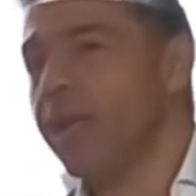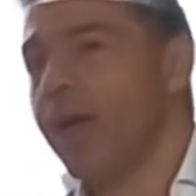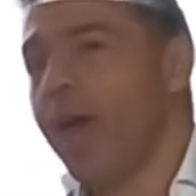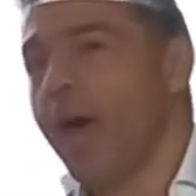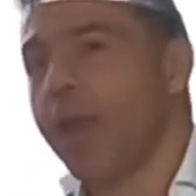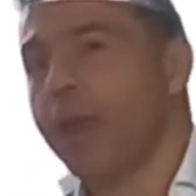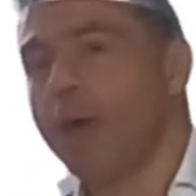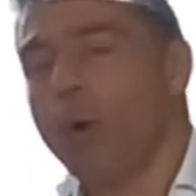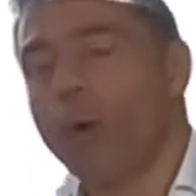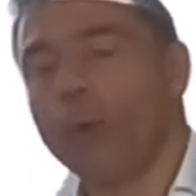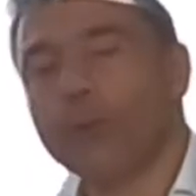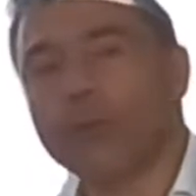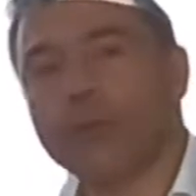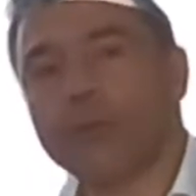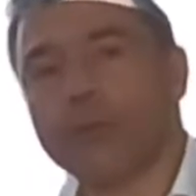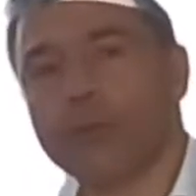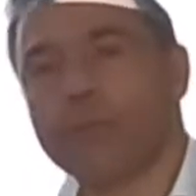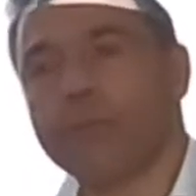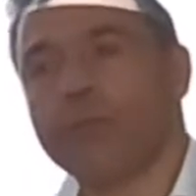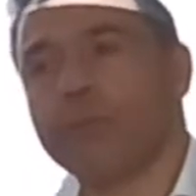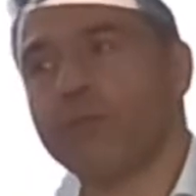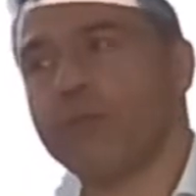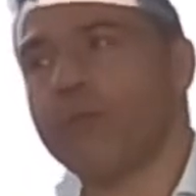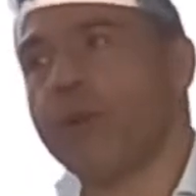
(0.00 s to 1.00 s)
and also
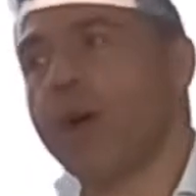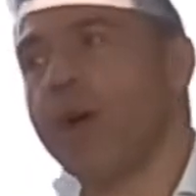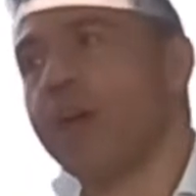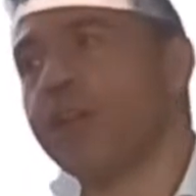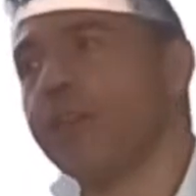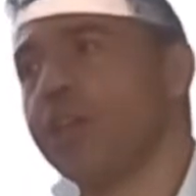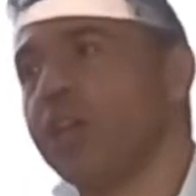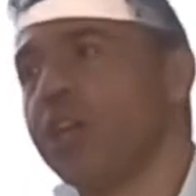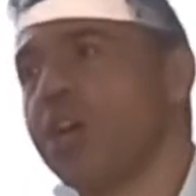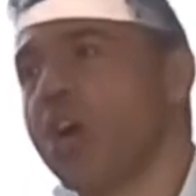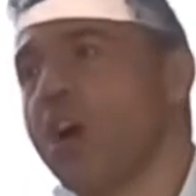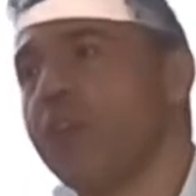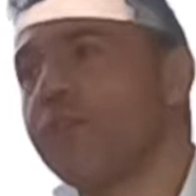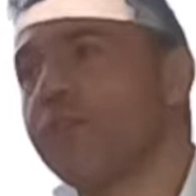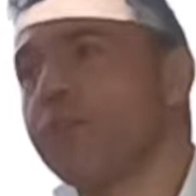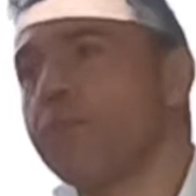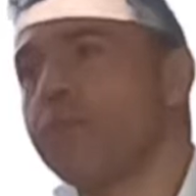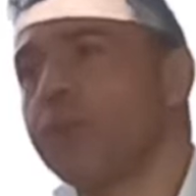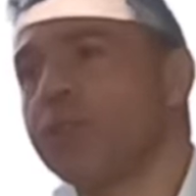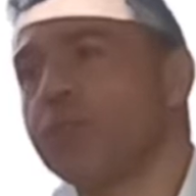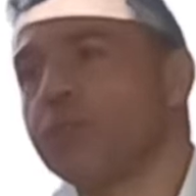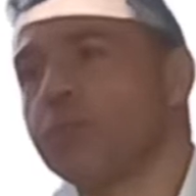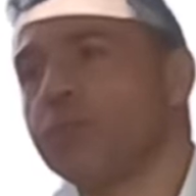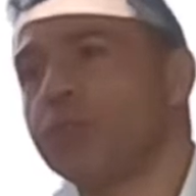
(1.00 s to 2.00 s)
provide the
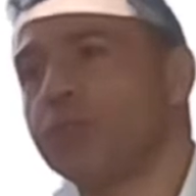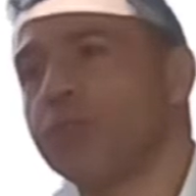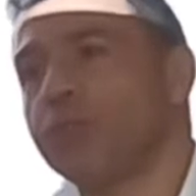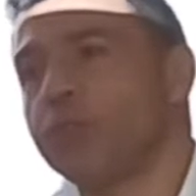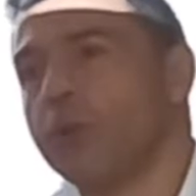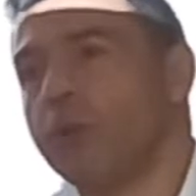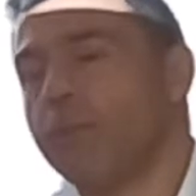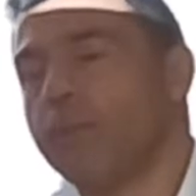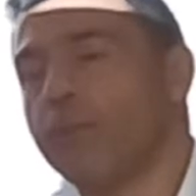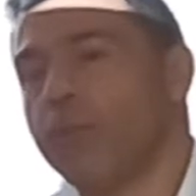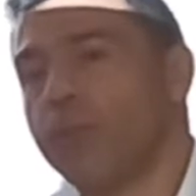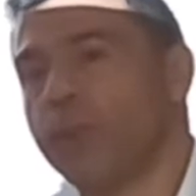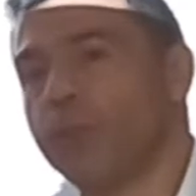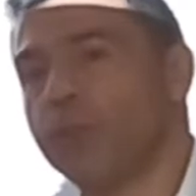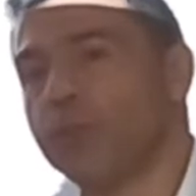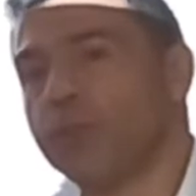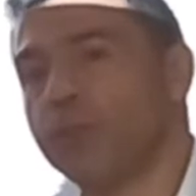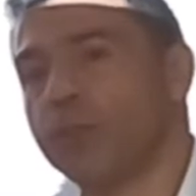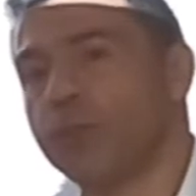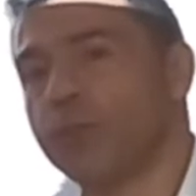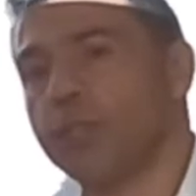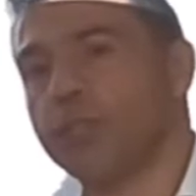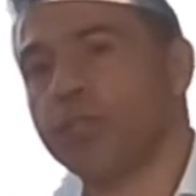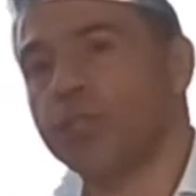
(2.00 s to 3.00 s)
governments with the
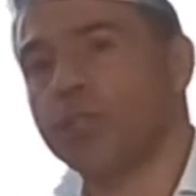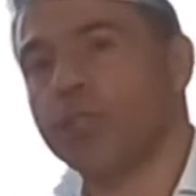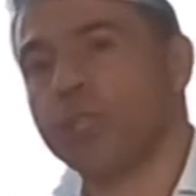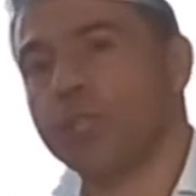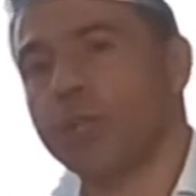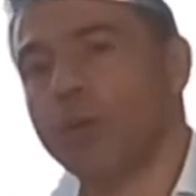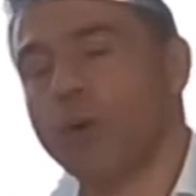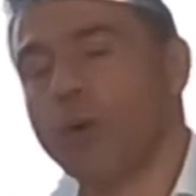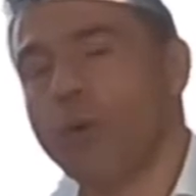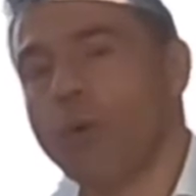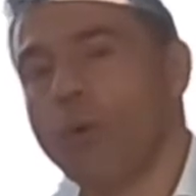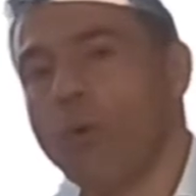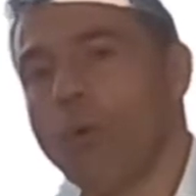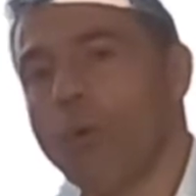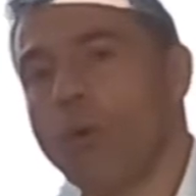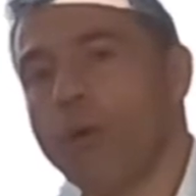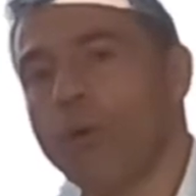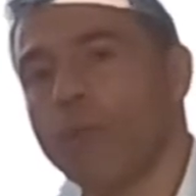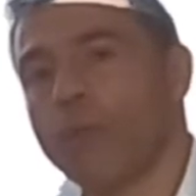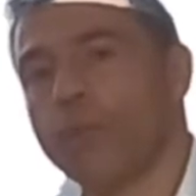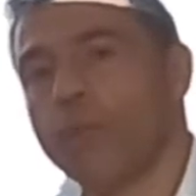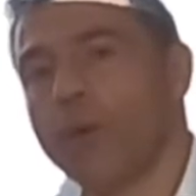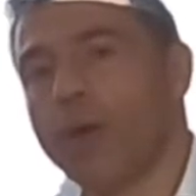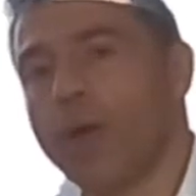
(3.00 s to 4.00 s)
opportunity
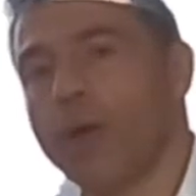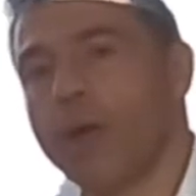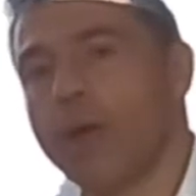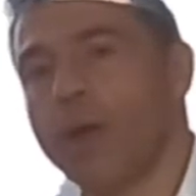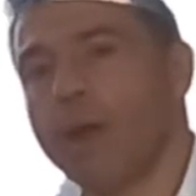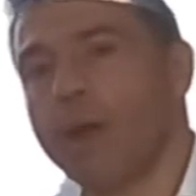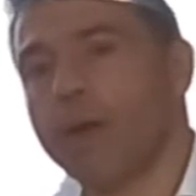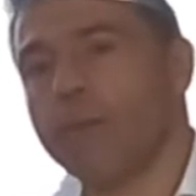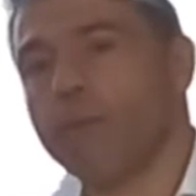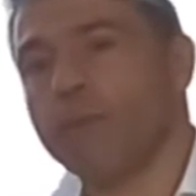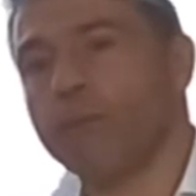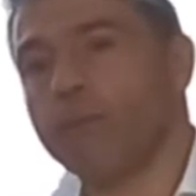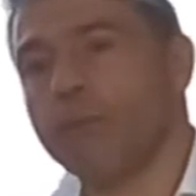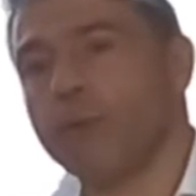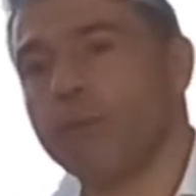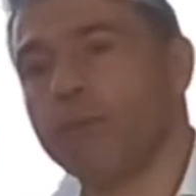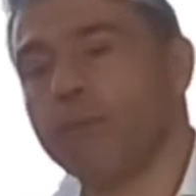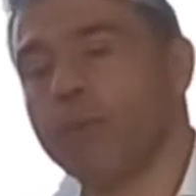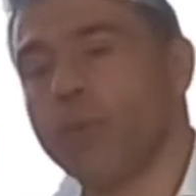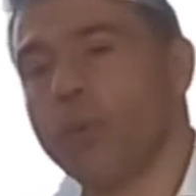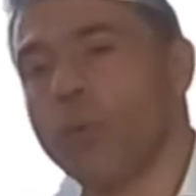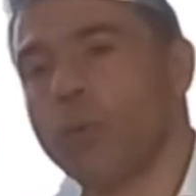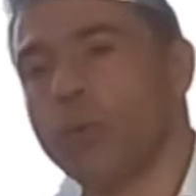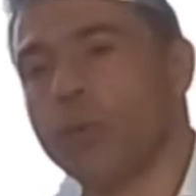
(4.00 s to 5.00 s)
of a
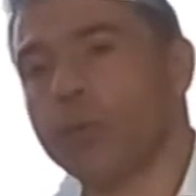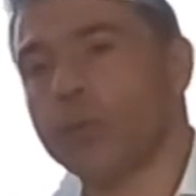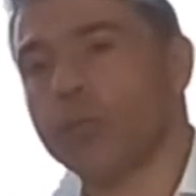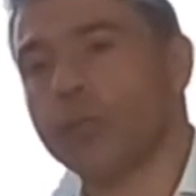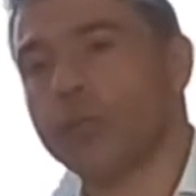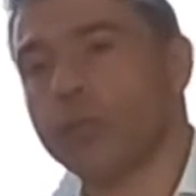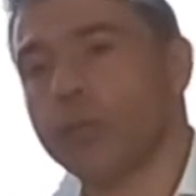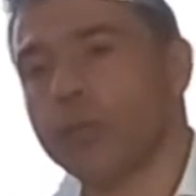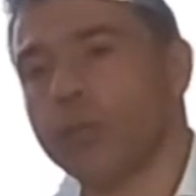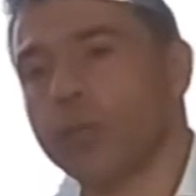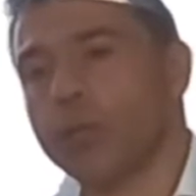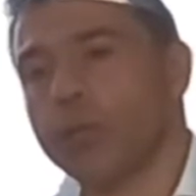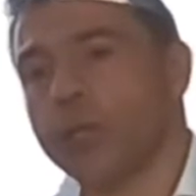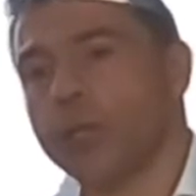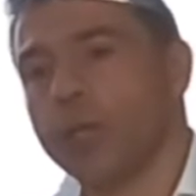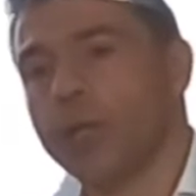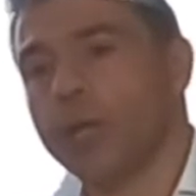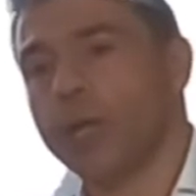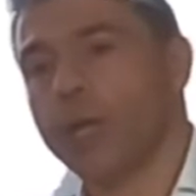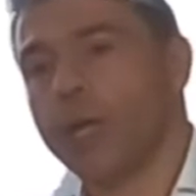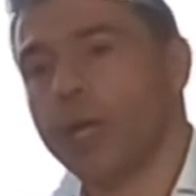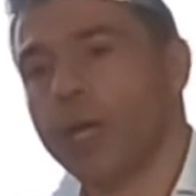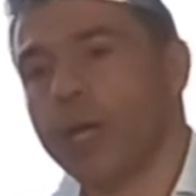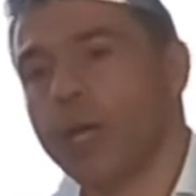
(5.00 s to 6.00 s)
report
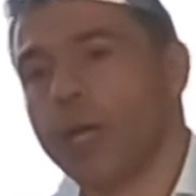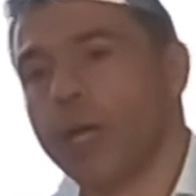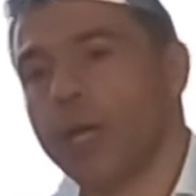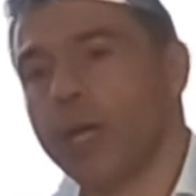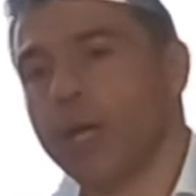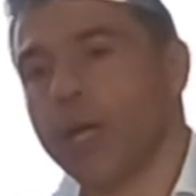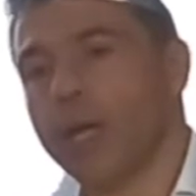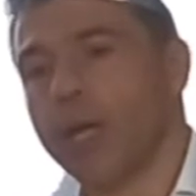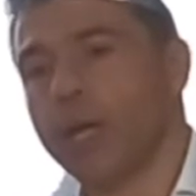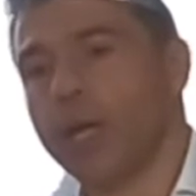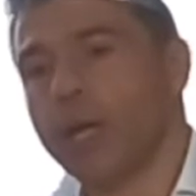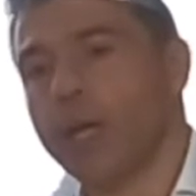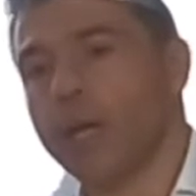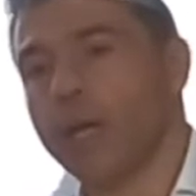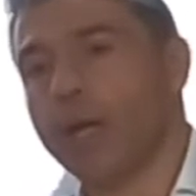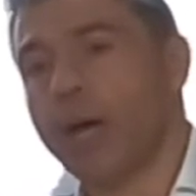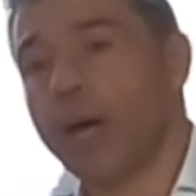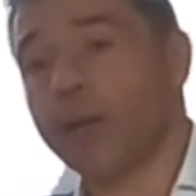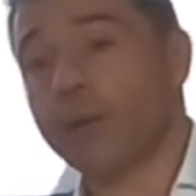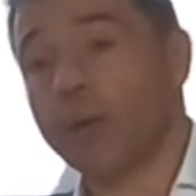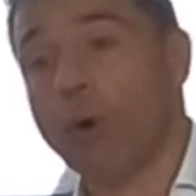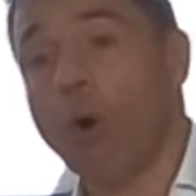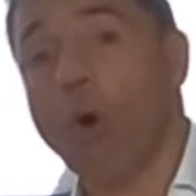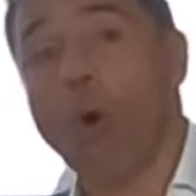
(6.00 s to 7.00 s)

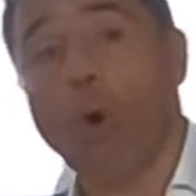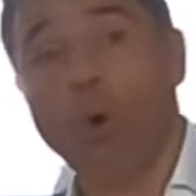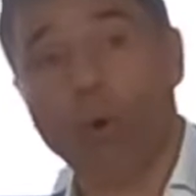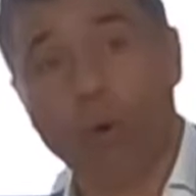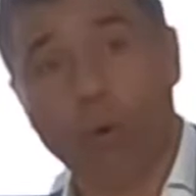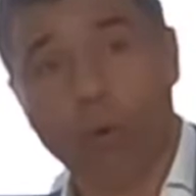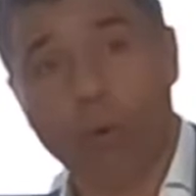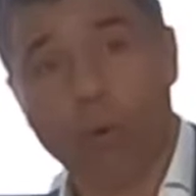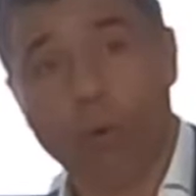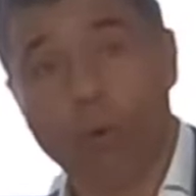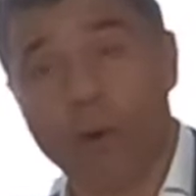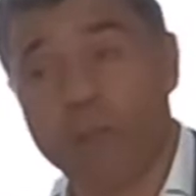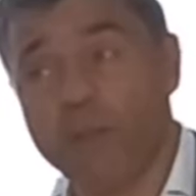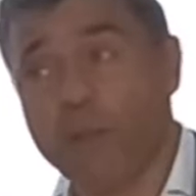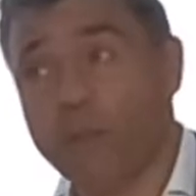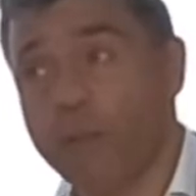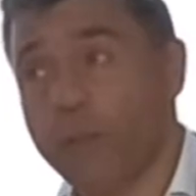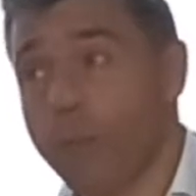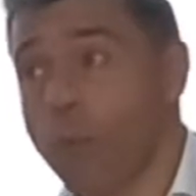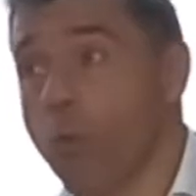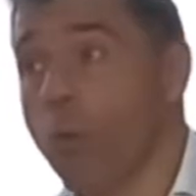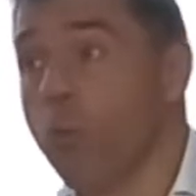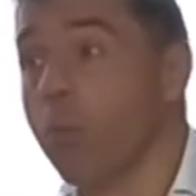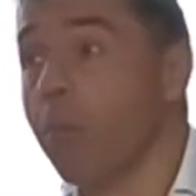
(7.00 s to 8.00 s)
ad hoc or
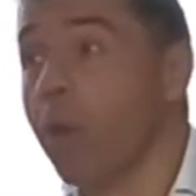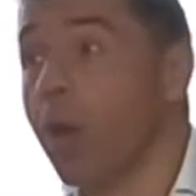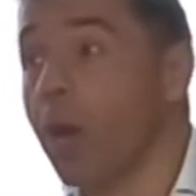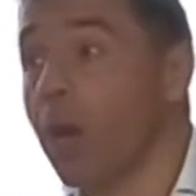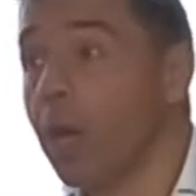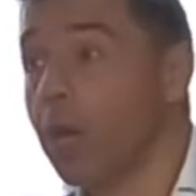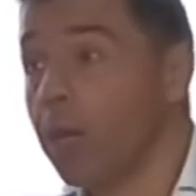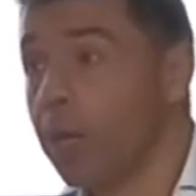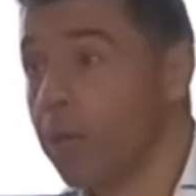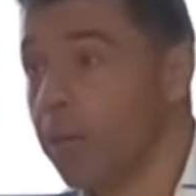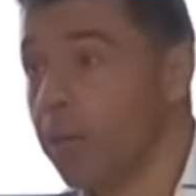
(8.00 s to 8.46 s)
informal.